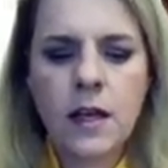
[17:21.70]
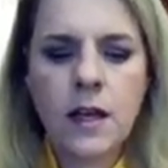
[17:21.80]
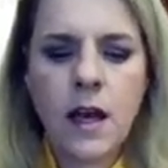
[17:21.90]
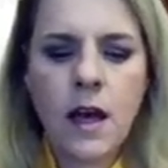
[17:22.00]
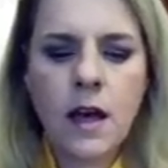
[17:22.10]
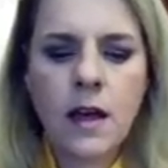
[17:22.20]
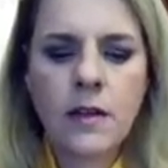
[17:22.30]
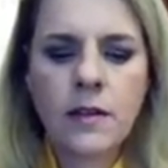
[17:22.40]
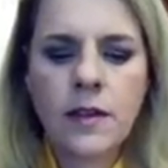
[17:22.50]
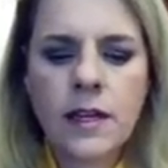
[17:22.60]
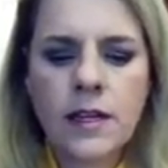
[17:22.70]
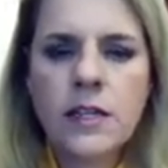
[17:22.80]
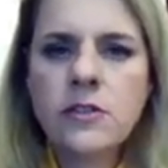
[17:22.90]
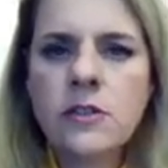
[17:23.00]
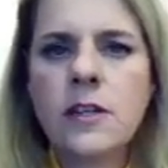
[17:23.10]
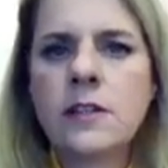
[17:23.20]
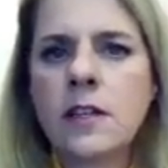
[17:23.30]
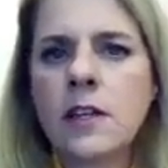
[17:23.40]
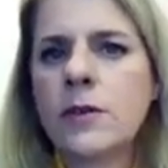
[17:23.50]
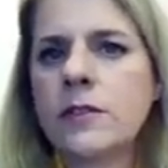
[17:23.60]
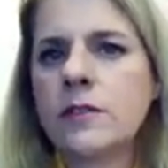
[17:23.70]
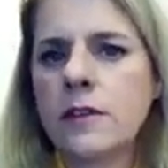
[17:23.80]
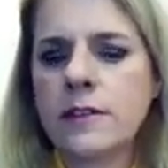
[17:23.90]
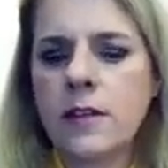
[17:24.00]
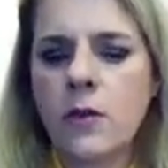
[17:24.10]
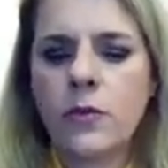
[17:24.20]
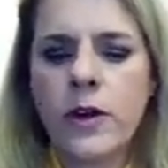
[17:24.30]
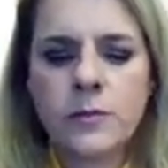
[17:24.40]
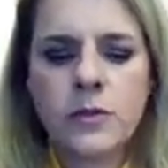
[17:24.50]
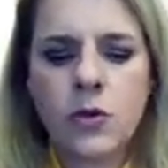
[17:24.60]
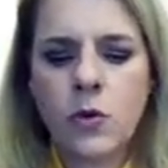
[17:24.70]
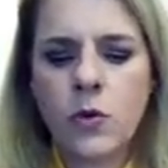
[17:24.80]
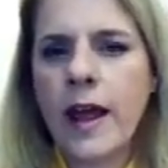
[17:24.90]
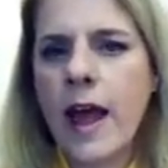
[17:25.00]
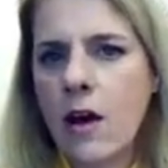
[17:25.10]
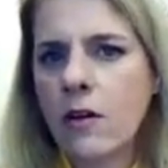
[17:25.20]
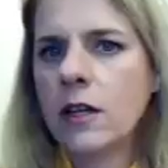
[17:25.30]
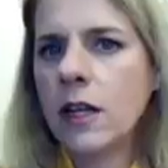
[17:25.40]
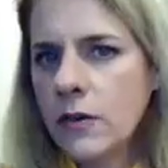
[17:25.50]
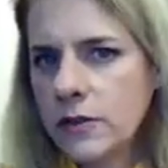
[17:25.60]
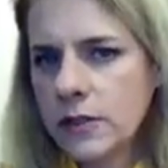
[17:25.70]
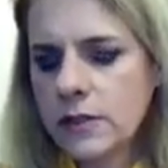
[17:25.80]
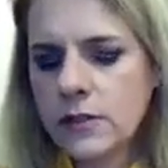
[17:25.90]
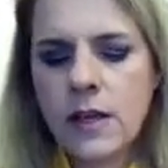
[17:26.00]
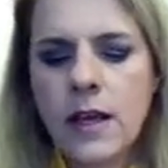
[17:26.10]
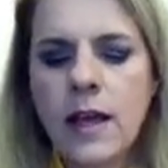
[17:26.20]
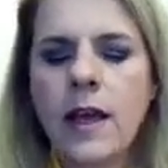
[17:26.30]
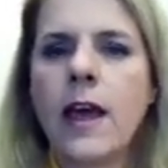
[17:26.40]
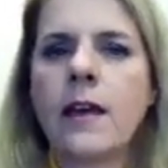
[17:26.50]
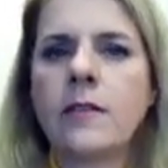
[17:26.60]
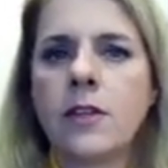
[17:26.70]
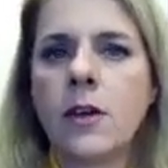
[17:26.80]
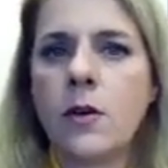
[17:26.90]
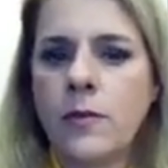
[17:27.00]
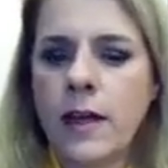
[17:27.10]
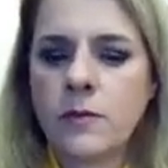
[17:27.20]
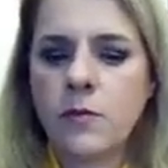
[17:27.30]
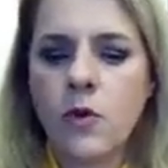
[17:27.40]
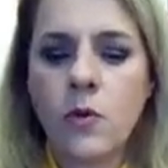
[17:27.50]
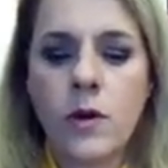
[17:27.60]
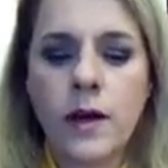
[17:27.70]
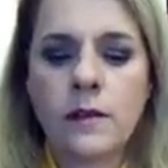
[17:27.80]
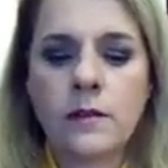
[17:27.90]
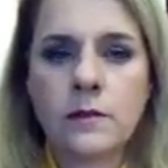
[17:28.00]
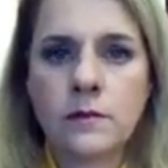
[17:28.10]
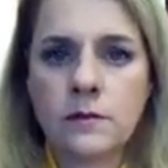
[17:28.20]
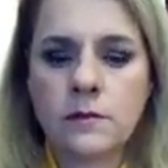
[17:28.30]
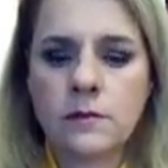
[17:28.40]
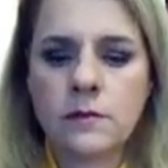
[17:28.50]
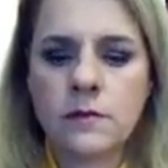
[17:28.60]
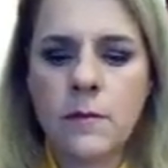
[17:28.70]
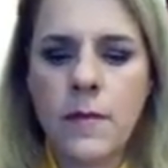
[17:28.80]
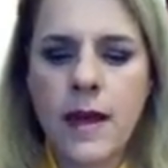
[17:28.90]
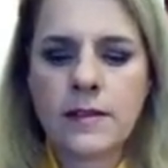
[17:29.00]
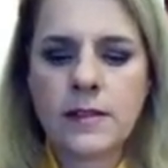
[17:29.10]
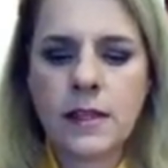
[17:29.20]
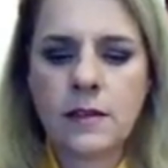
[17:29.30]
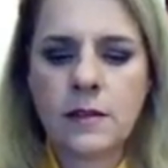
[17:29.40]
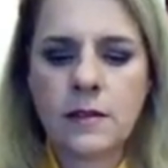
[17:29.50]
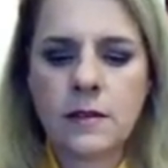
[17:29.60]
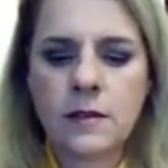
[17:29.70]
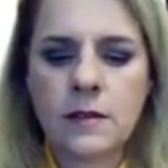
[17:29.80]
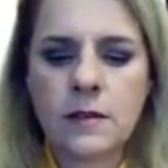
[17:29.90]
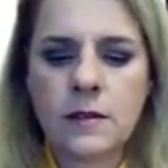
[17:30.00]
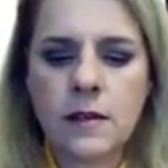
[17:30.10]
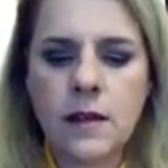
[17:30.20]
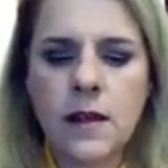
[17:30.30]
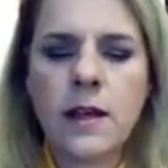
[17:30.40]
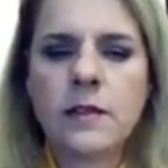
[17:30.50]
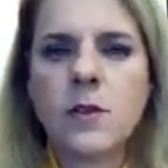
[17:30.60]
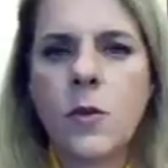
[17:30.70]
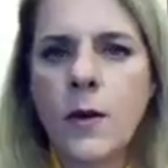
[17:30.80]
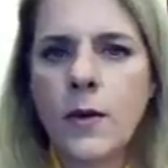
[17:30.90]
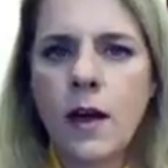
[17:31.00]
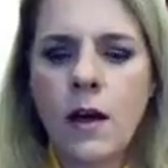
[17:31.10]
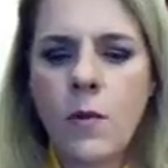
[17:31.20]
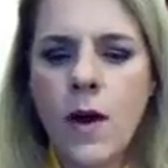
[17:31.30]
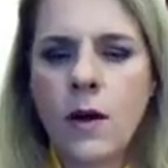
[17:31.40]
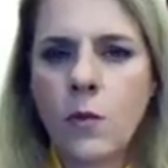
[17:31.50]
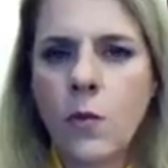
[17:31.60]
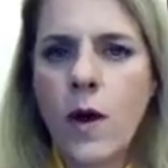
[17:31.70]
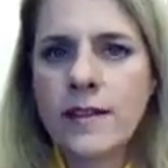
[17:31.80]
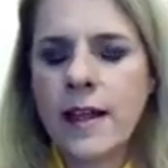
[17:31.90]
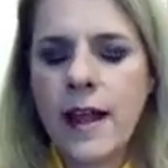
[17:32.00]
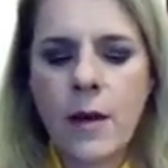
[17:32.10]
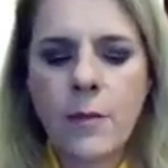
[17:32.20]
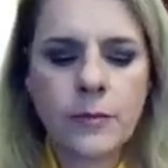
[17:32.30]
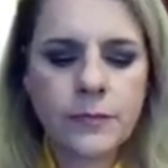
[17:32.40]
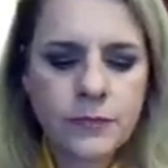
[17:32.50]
the condition that's going to result is called respiratory alkalosis. So that's more what? Basic. So why does that happen?